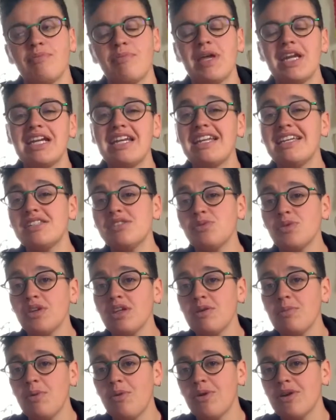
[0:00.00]
But it is
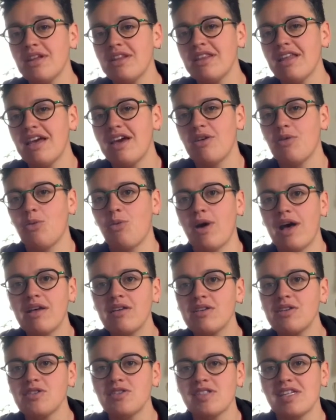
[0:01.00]
really important that
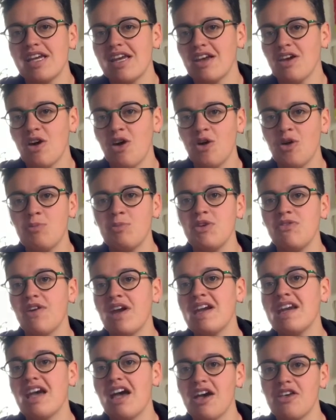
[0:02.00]
while you're staying home, you
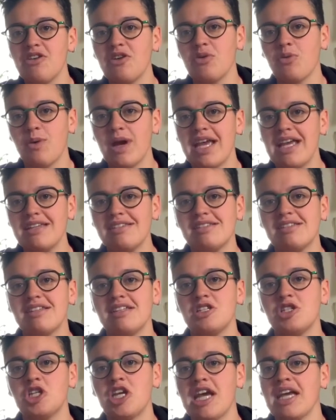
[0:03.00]
find other ways
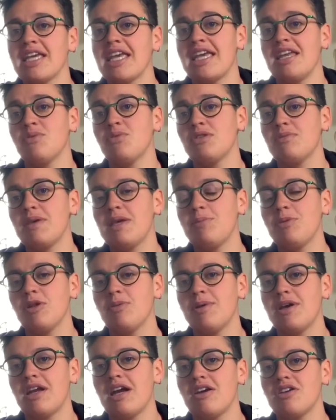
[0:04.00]
to check in with people about how